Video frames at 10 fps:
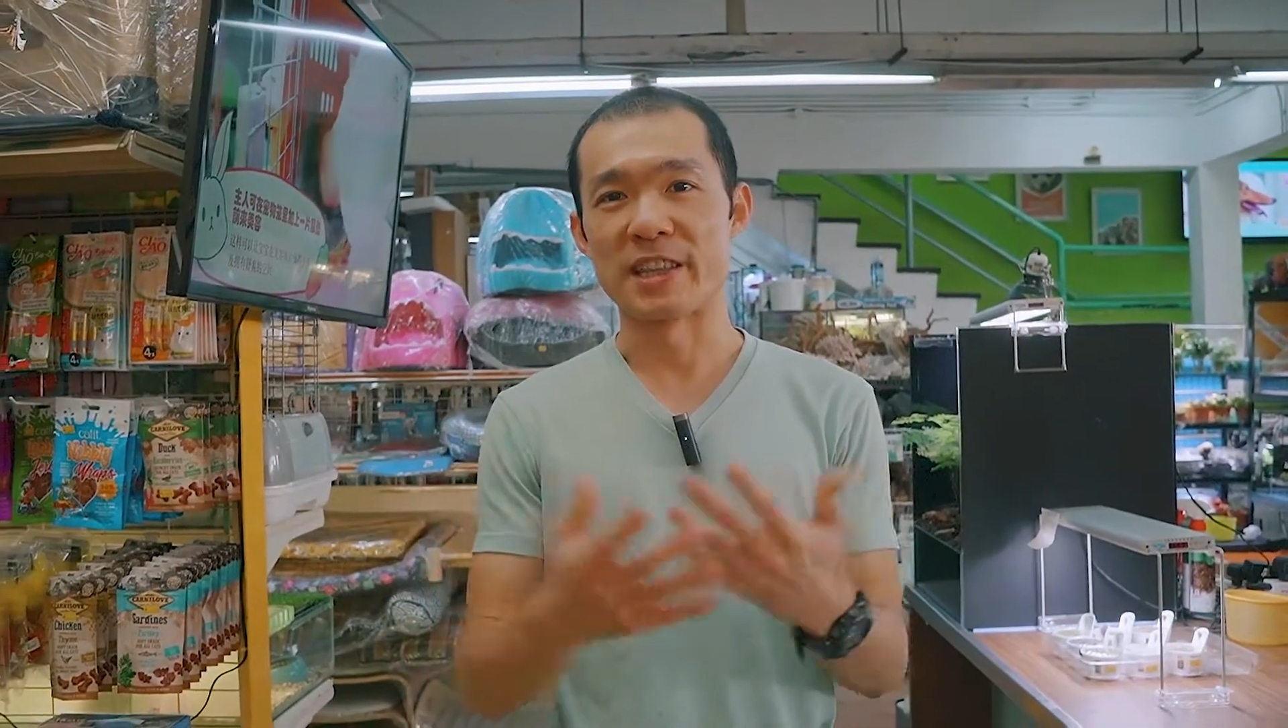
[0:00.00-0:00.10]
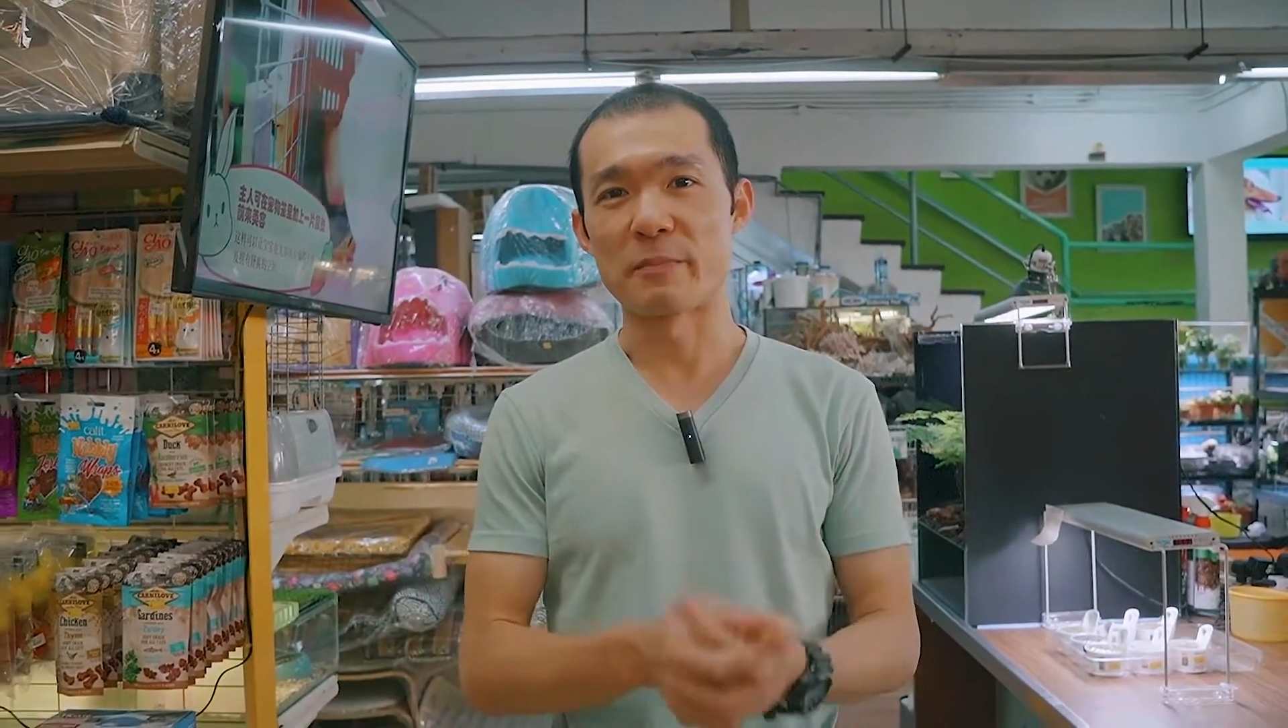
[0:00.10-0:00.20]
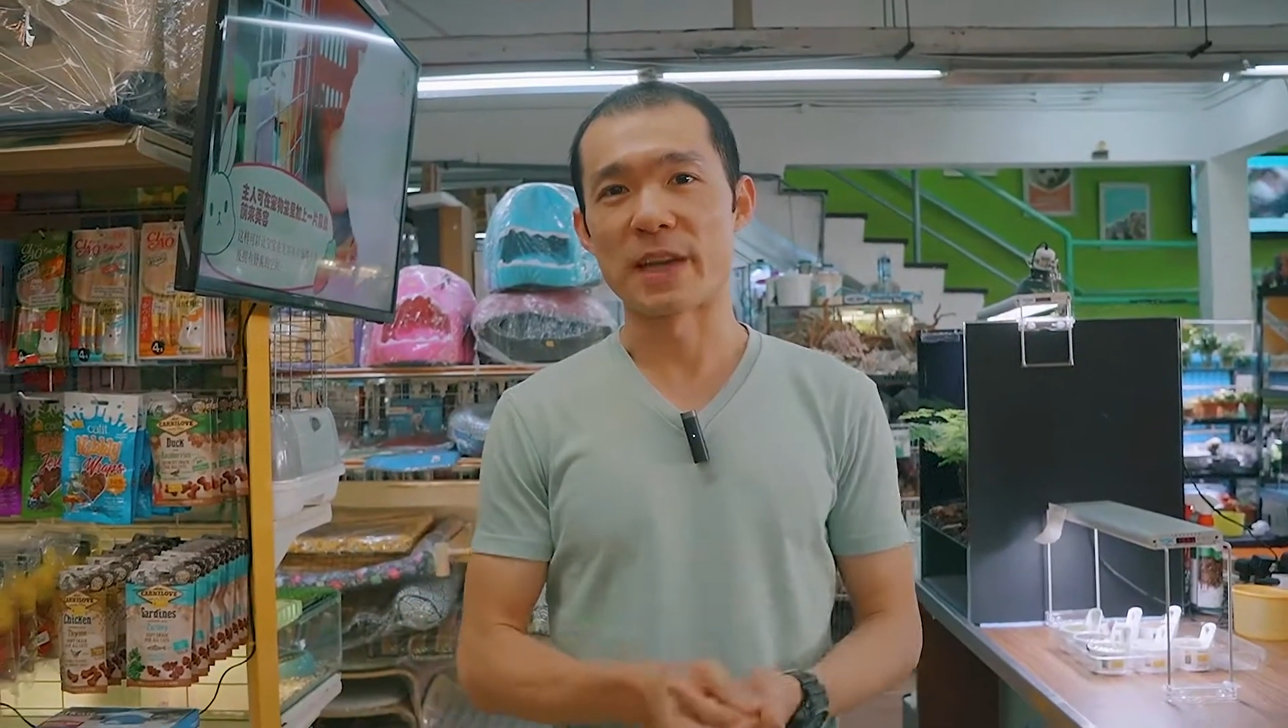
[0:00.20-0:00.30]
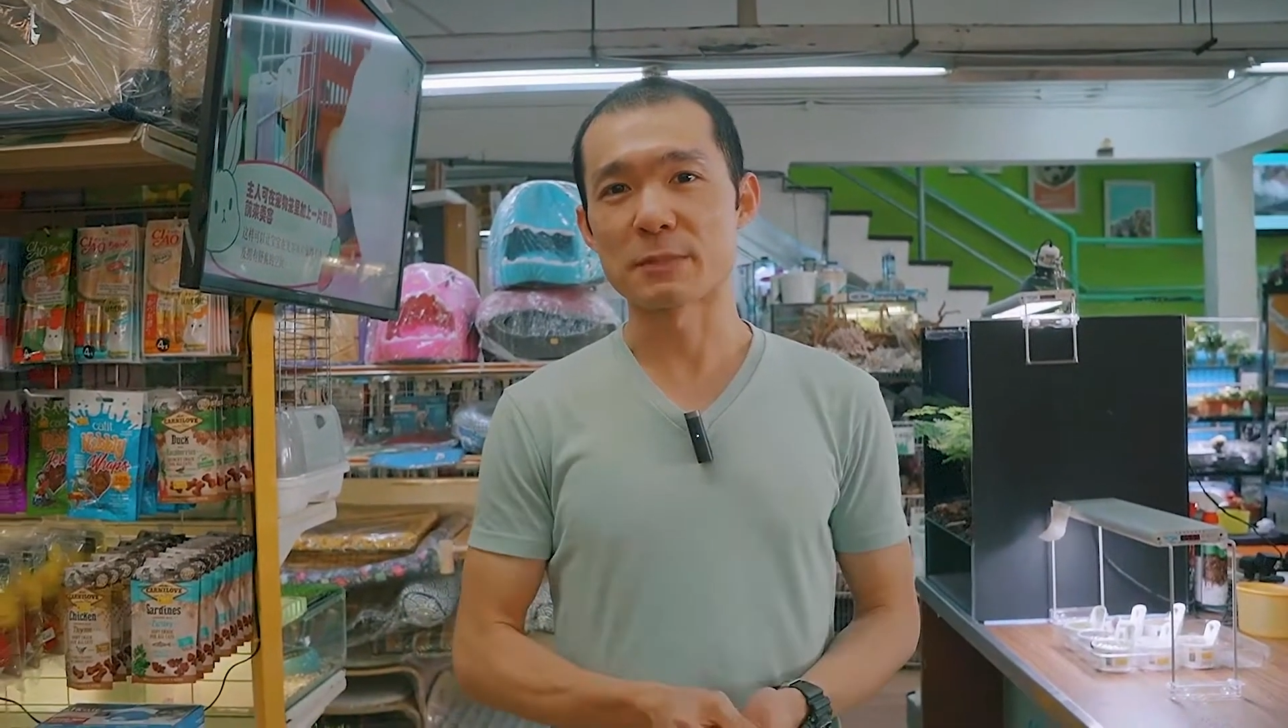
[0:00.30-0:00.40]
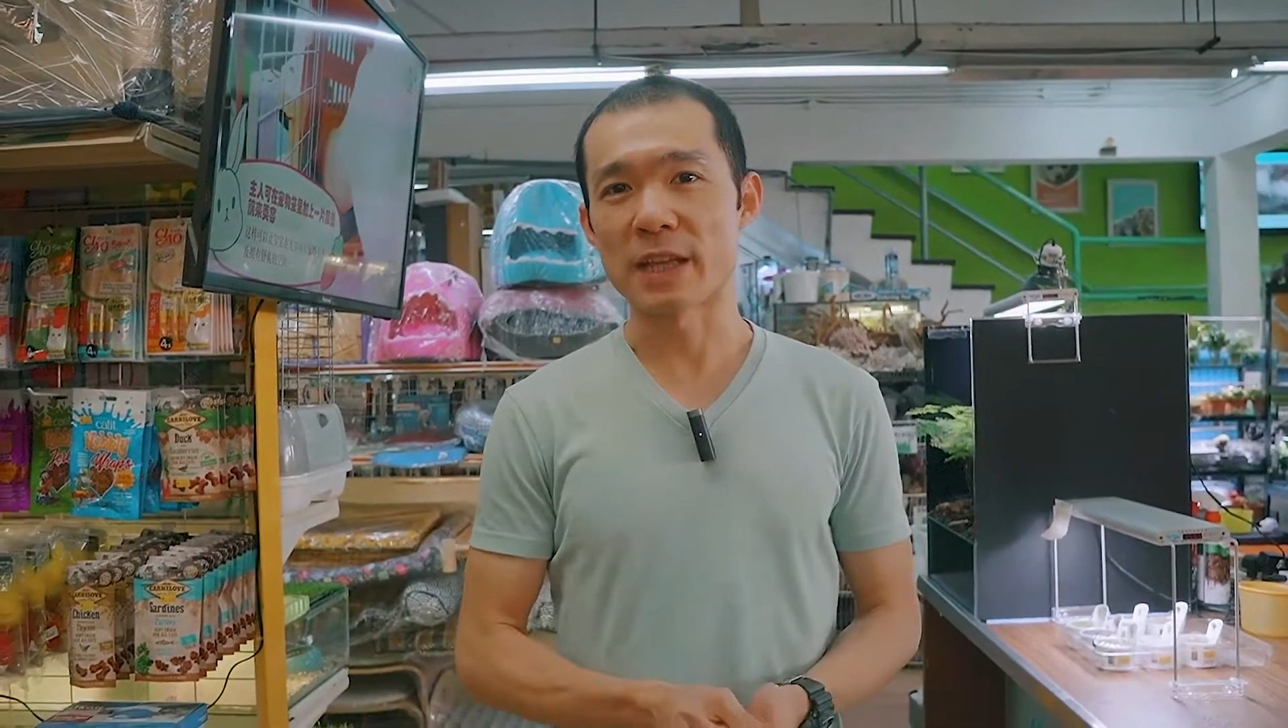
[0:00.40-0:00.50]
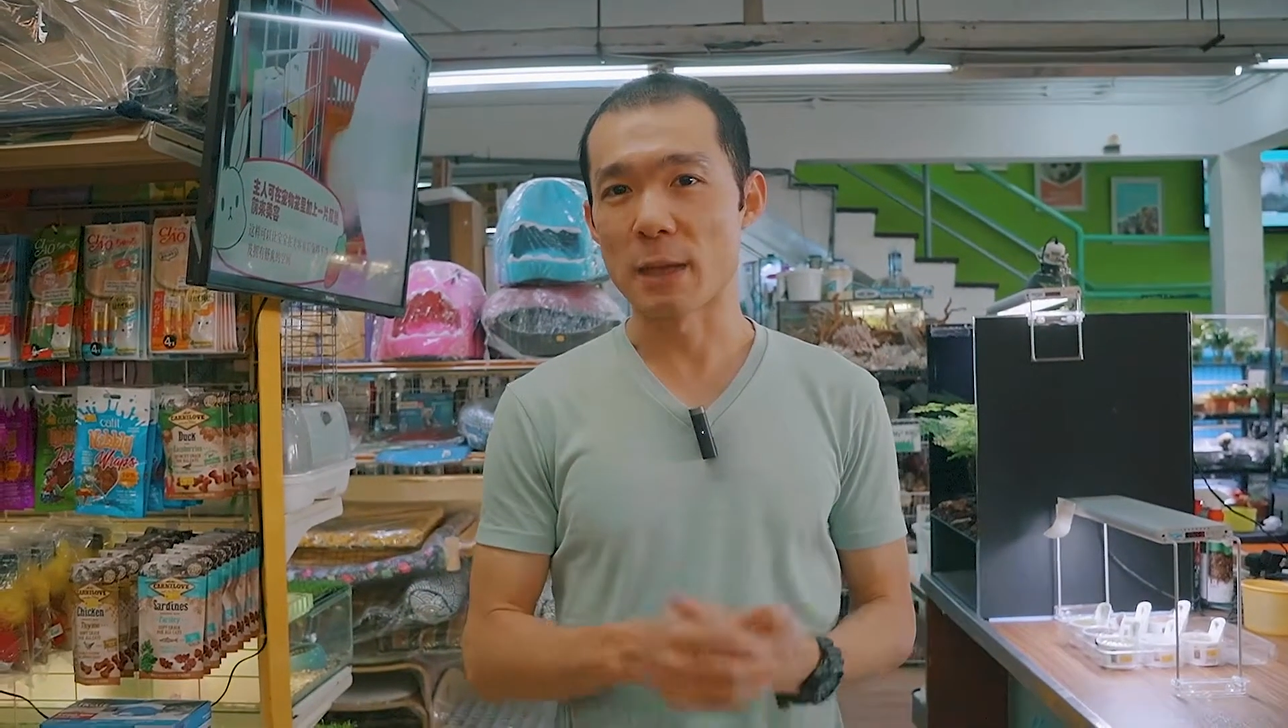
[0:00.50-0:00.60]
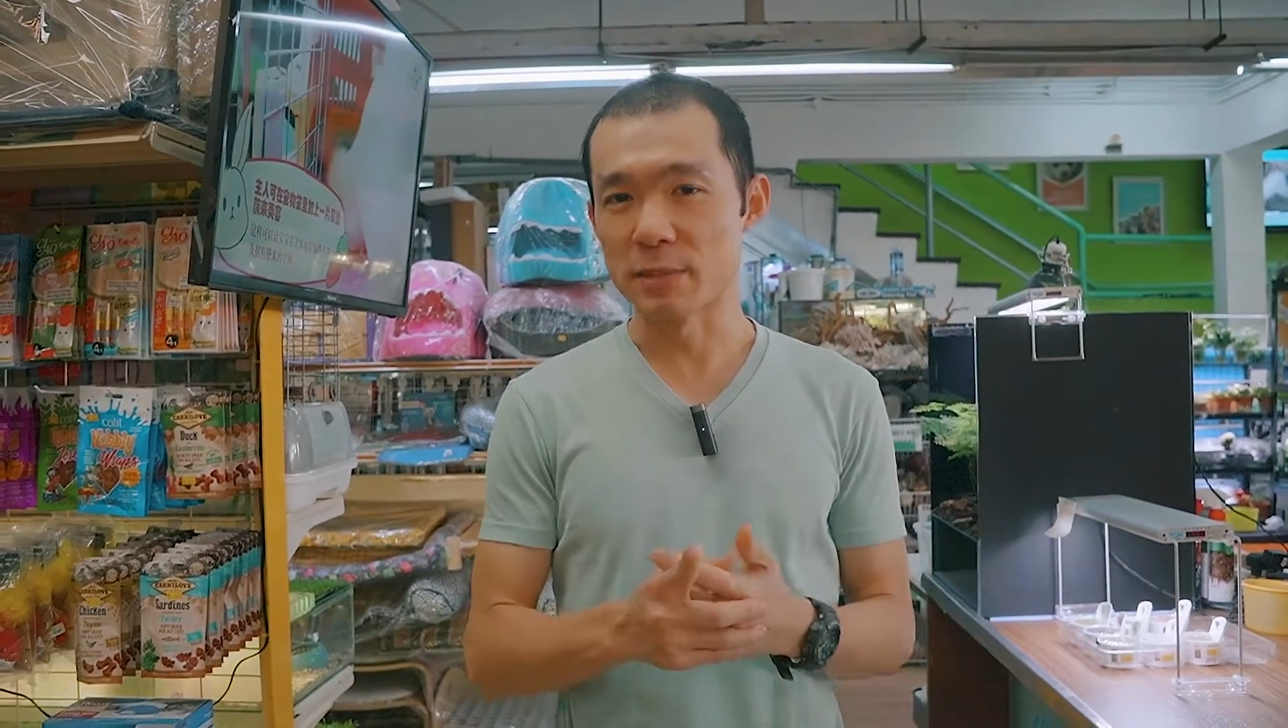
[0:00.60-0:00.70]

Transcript: 88 Pet Smart.